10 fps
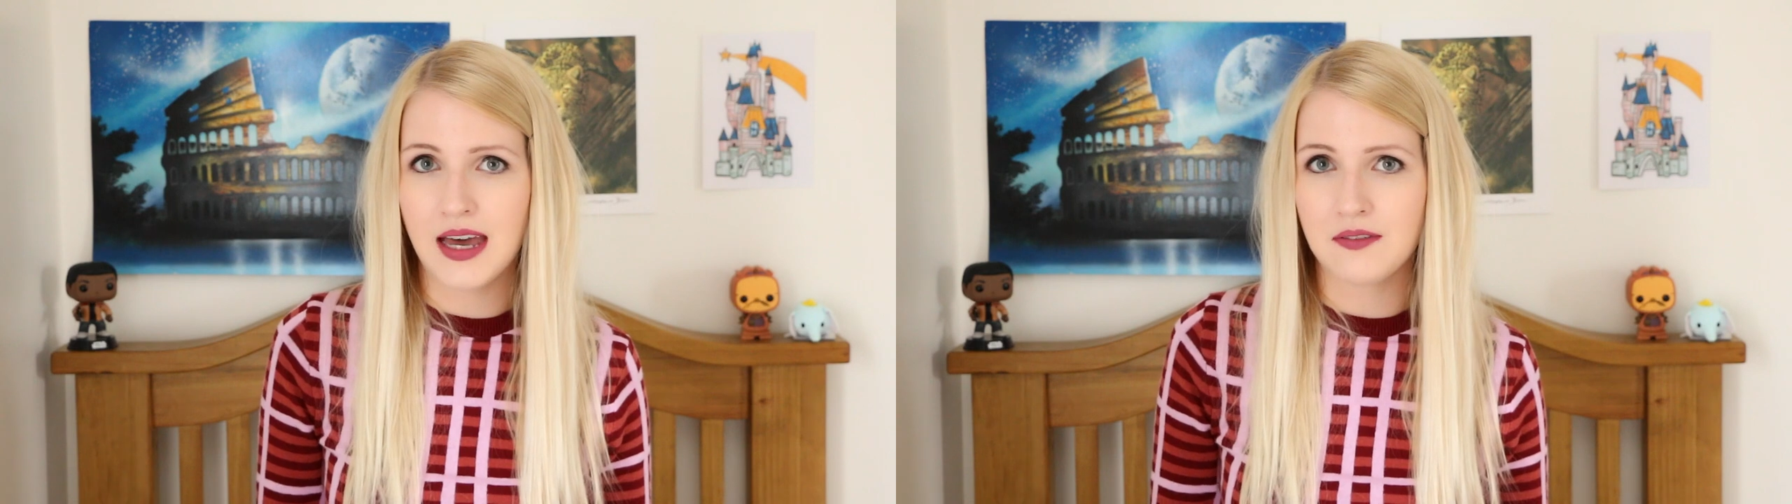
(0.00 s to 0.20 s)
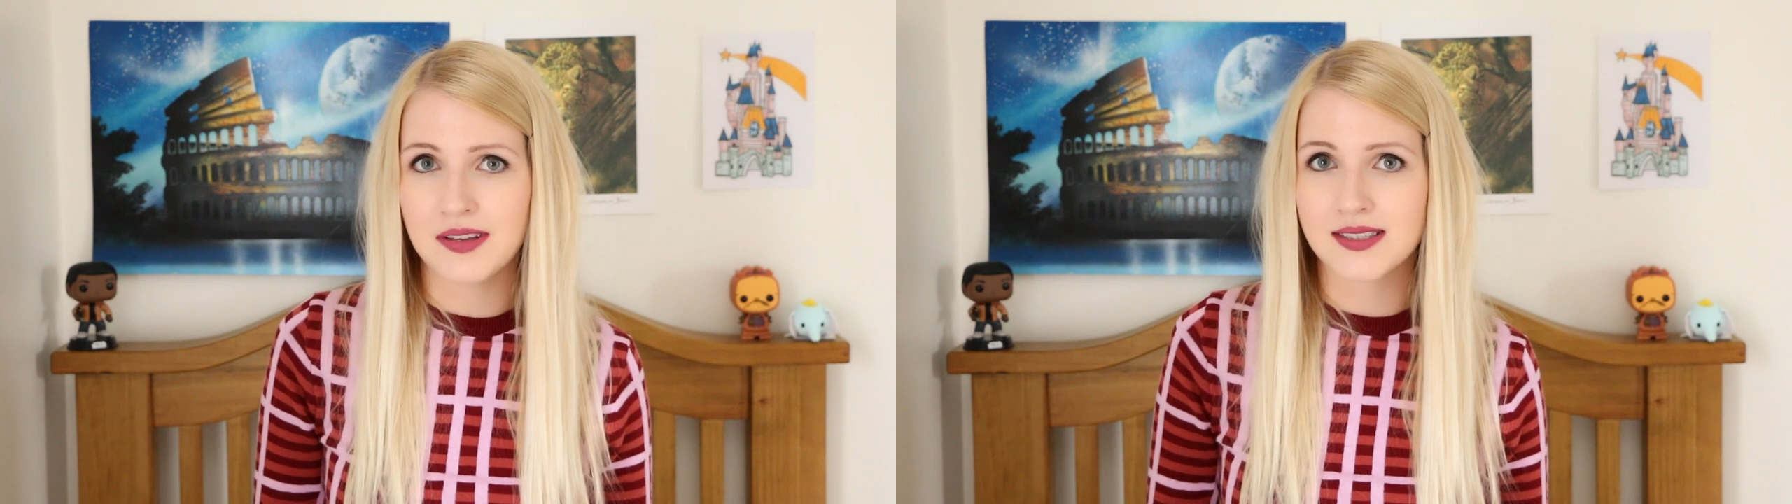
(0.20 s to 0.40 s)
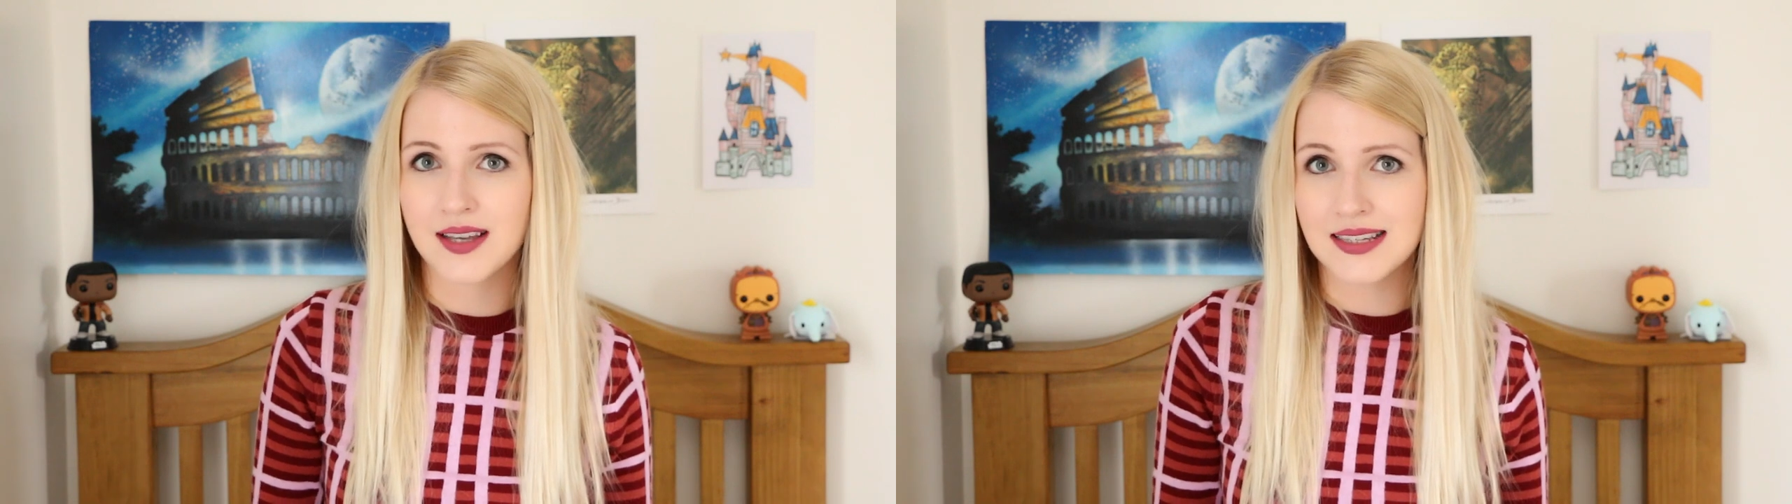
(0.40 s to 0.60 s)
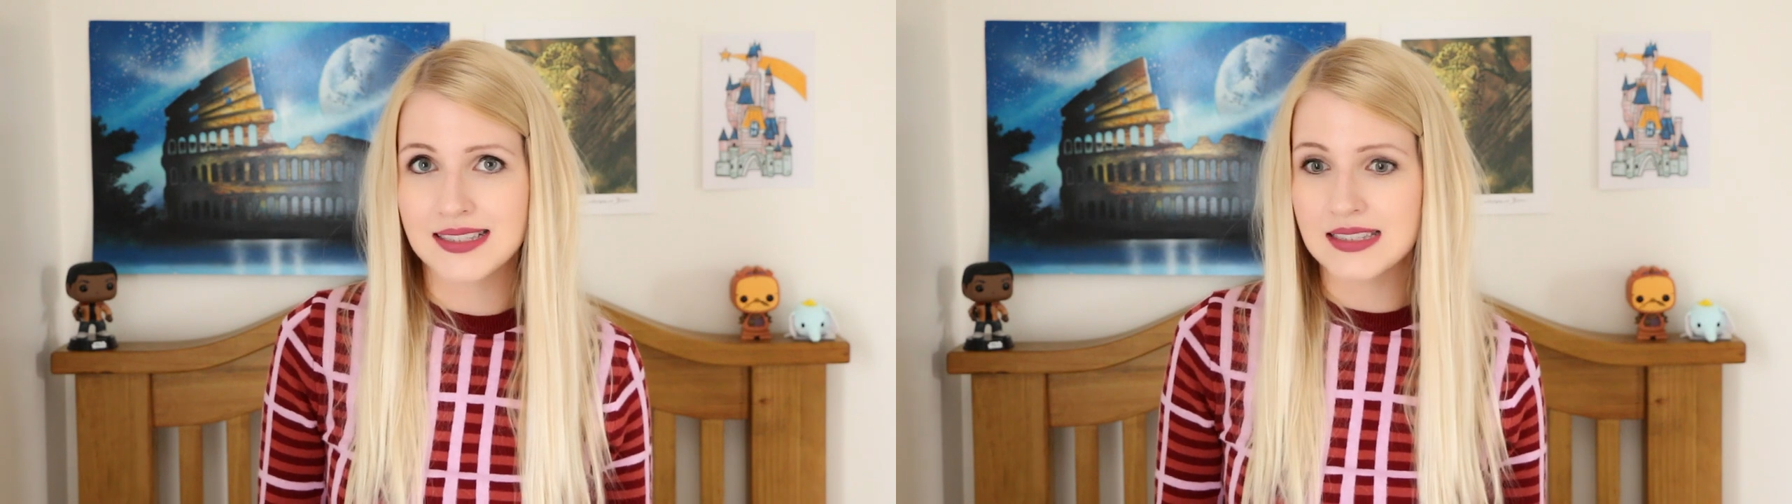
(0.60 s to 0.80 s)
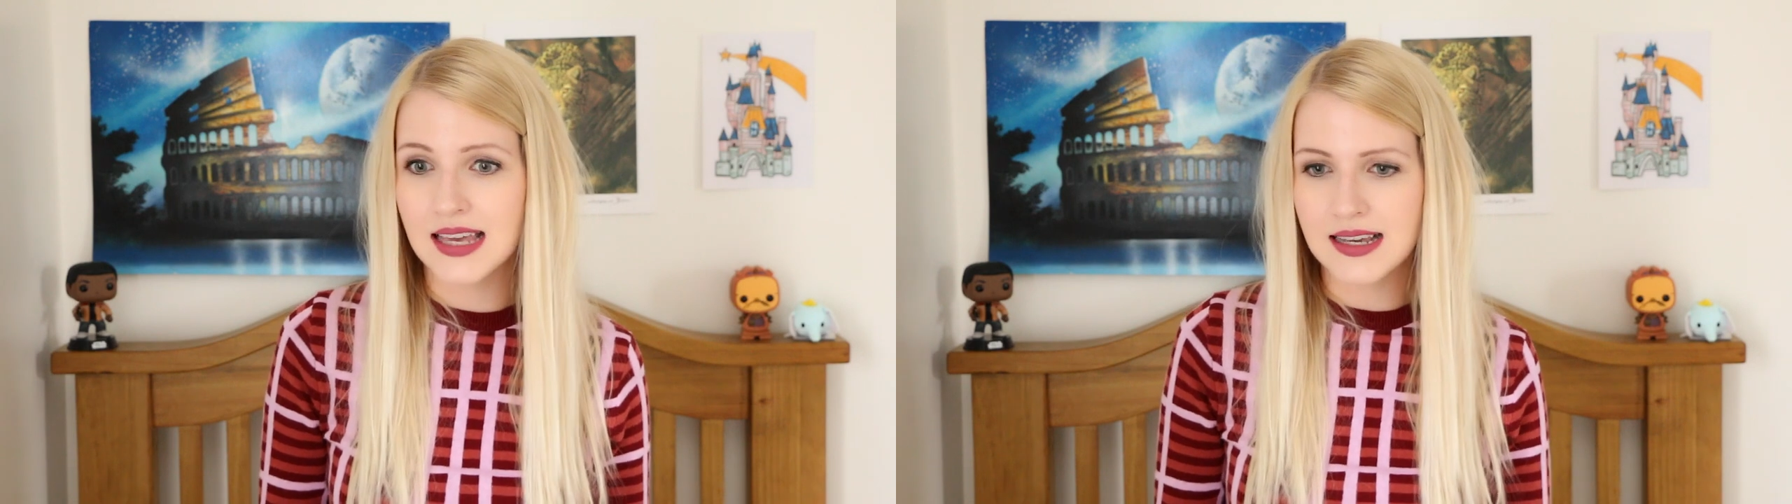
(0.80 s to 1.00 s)
have a size
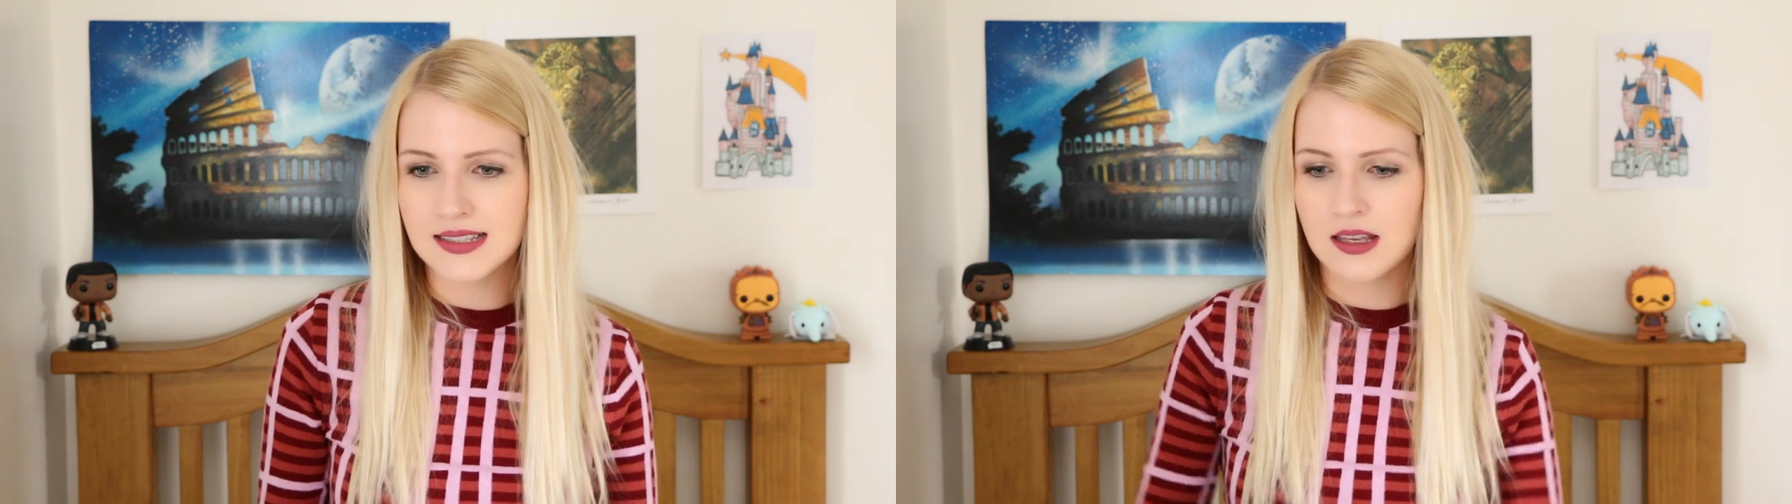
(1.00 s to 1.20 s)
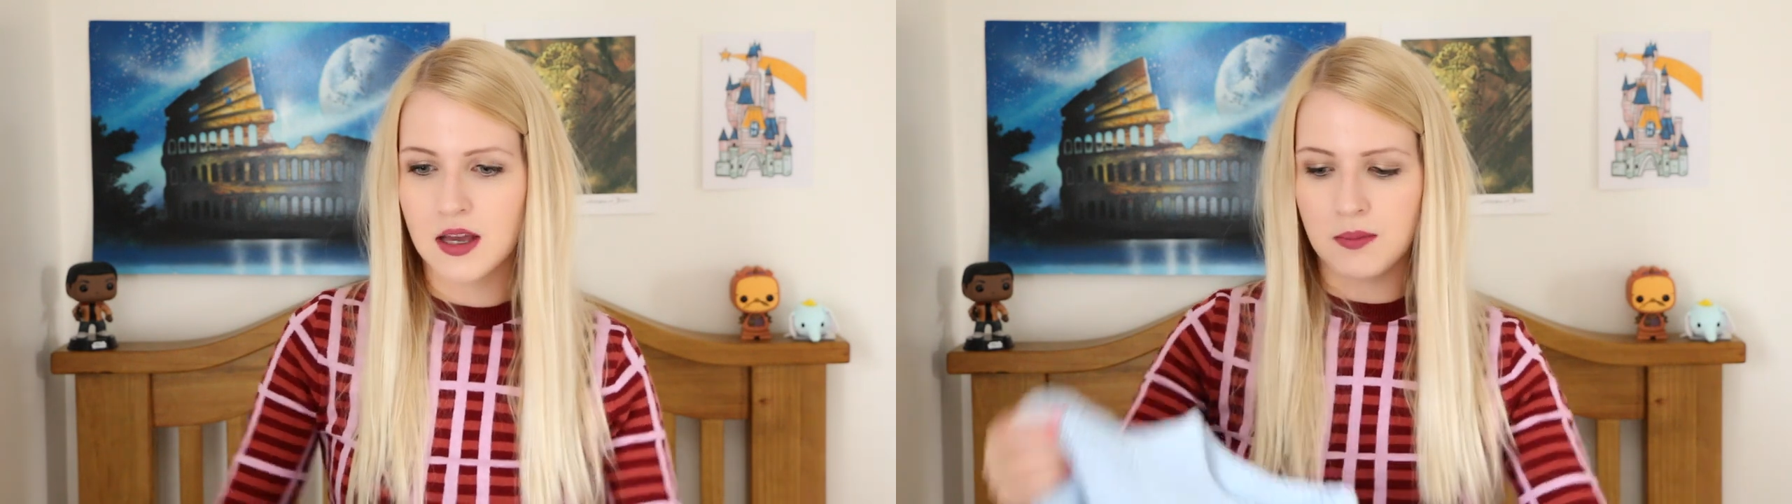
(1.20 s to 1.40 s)
6